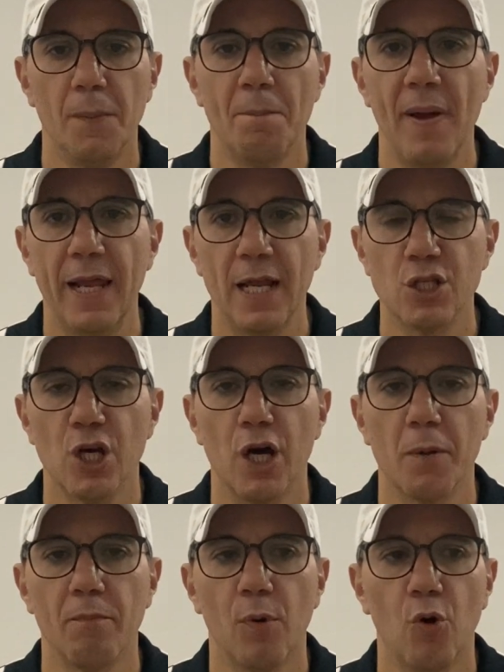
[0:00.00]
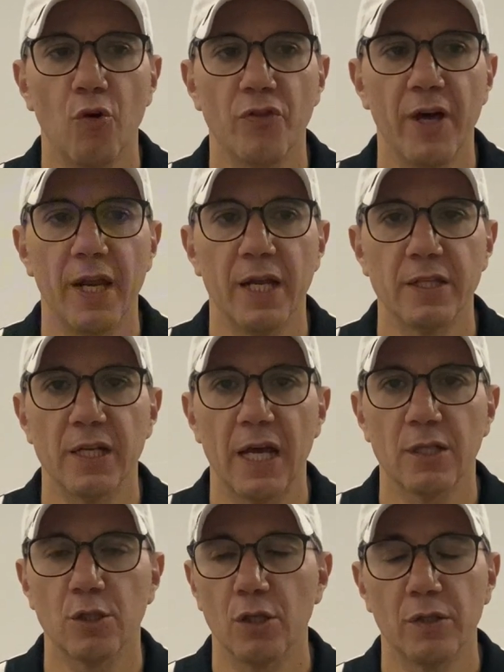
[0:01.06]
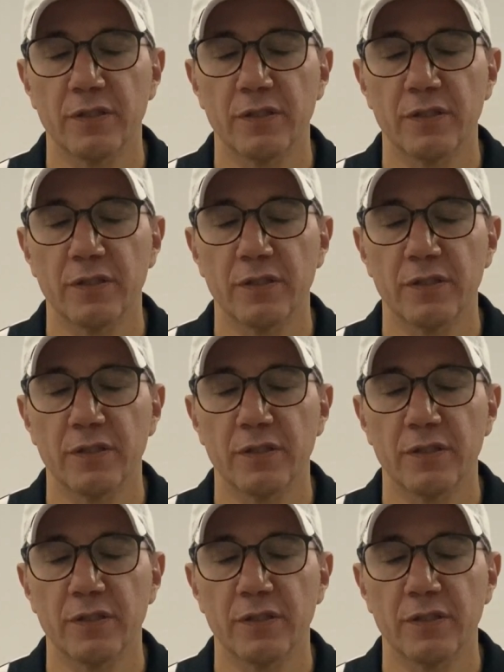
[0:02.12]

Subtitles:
manager more than a director,